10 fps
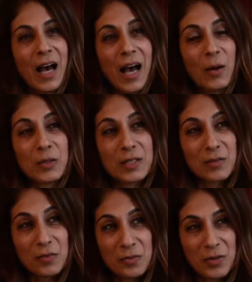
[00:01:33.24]
I was
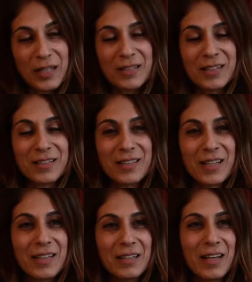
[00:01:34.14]
afraid that
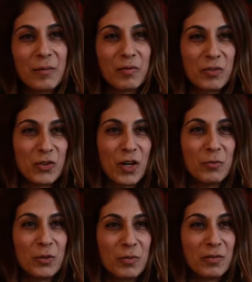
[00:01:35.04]
that type of a job
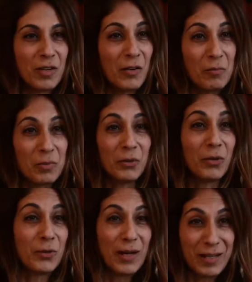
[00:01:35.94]
would be very
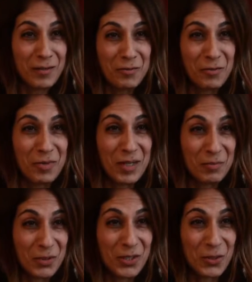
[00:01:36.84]
bureaucratic for me, a
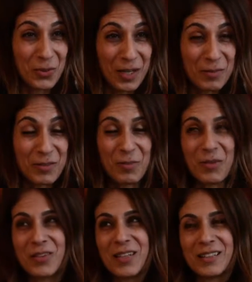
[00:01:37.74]
person who comes from the
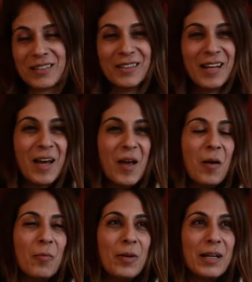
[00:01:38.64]
theater.
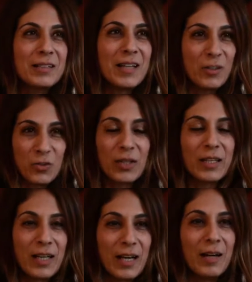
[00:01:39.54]
But
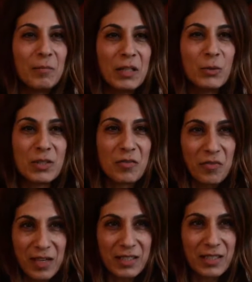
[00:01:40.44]
actually, it was a
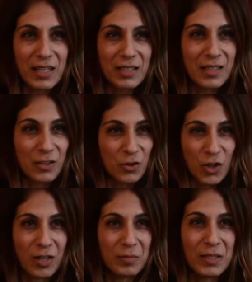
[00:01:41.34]
fascinating
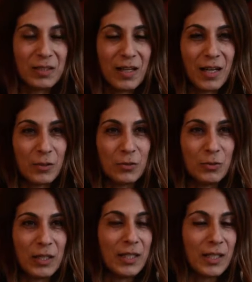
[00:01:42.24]
job, and I could
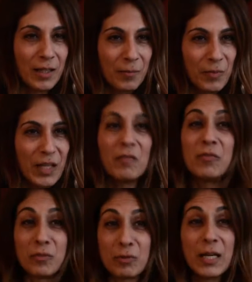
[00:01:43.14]
really have
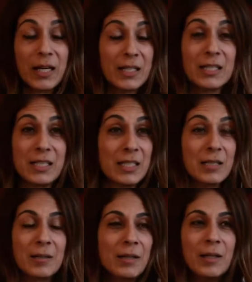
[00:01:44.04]
free hands
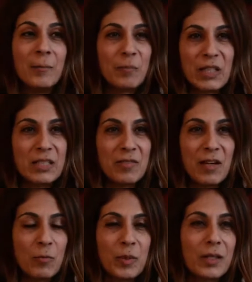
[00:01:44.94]
in
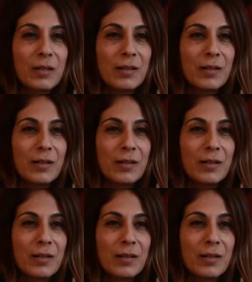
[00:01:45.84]
developing